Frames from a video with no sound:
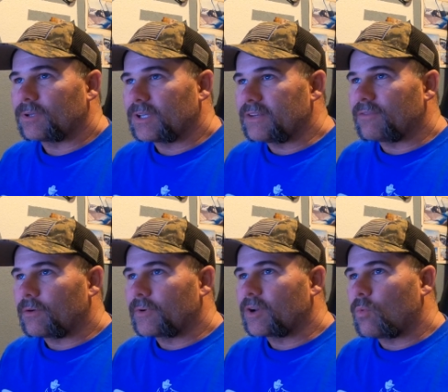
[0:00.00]
believe,
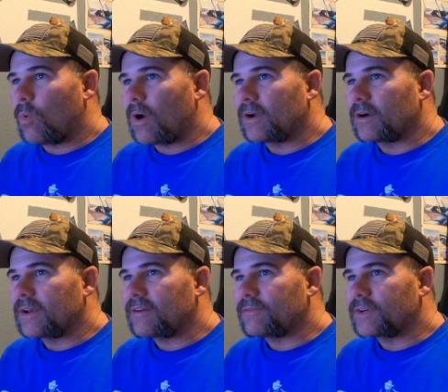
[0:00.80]
are
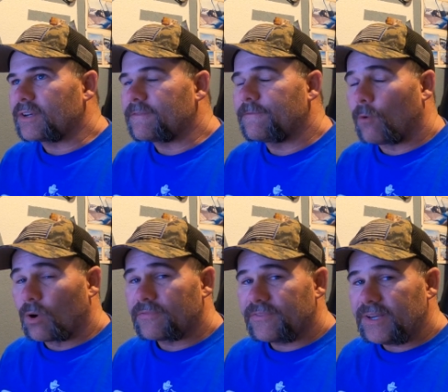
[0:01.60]
required every
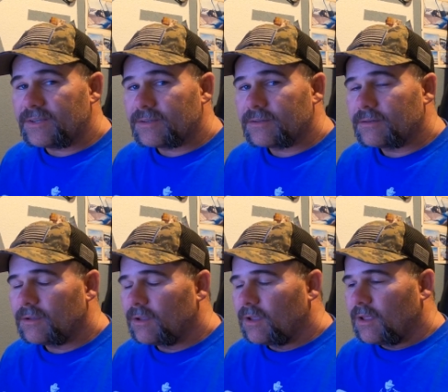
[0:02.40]
4 feet,
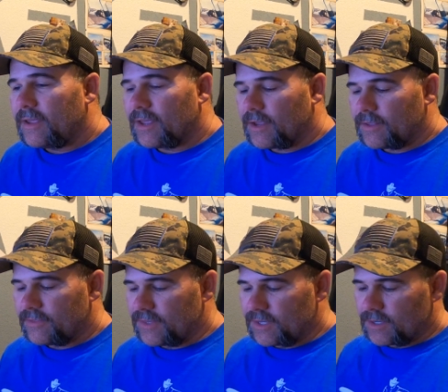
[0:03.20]

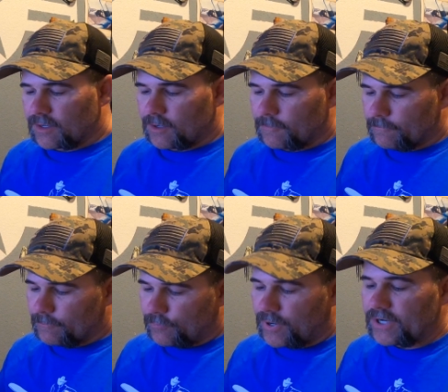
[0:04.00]
and
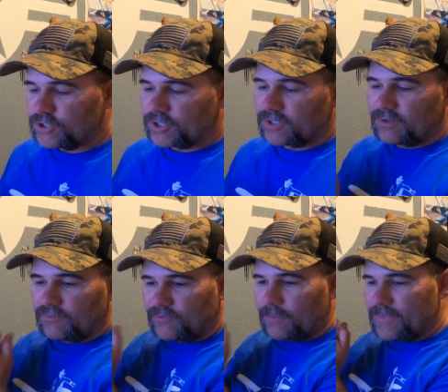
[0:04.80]
the pressure
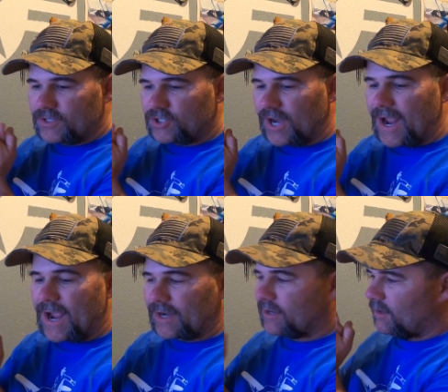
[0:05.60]
from the
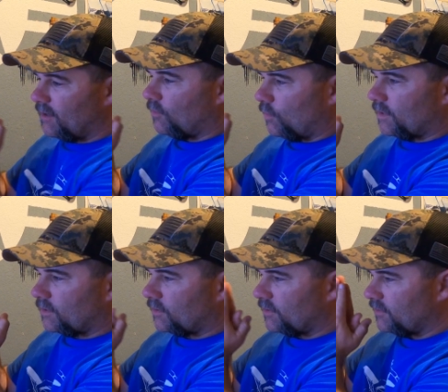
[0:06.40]
jack
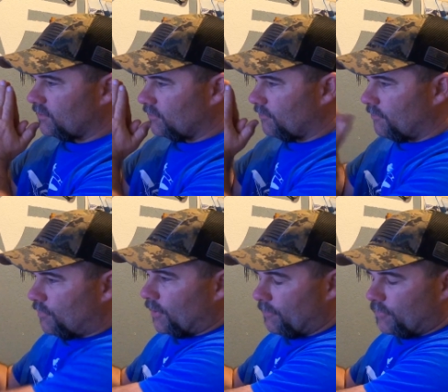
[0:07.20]
will
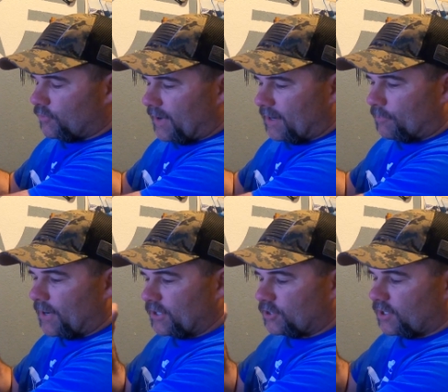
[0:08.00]
put direct
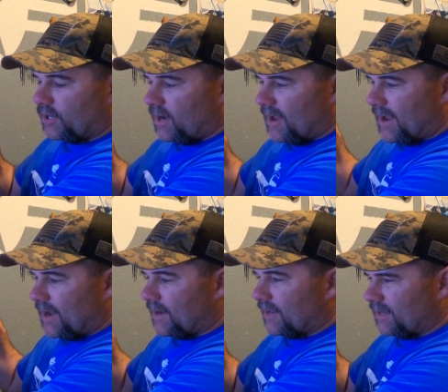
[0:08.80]
pressure,
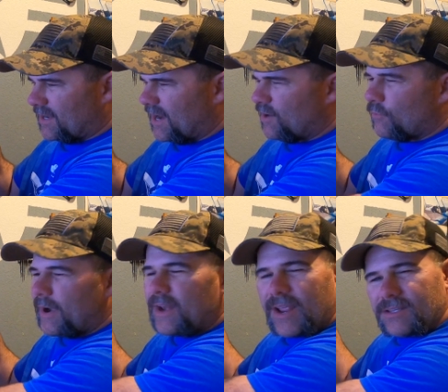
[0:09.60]
and it kind of
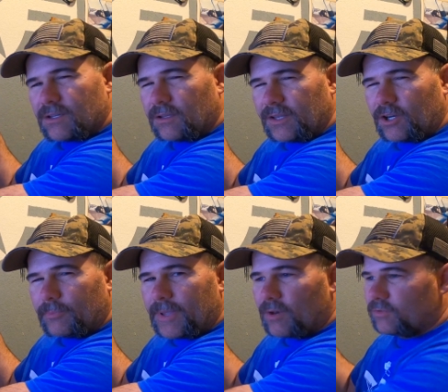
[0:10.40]
radiates a
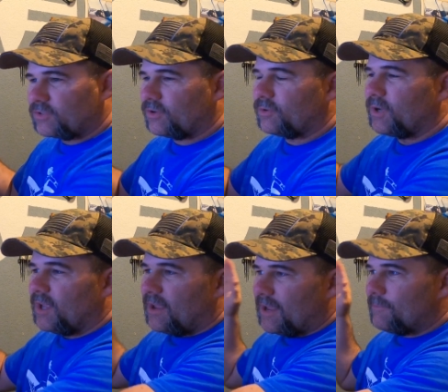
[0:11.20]
little bit. So
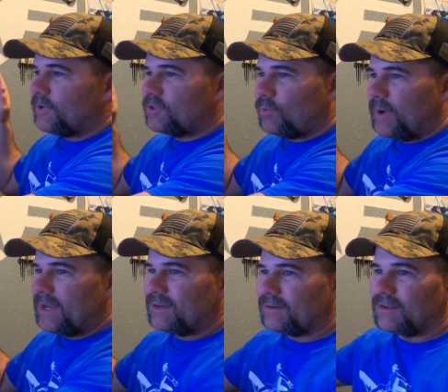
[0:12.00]
in
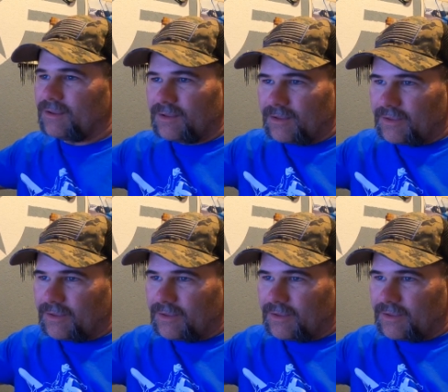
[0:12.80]
between,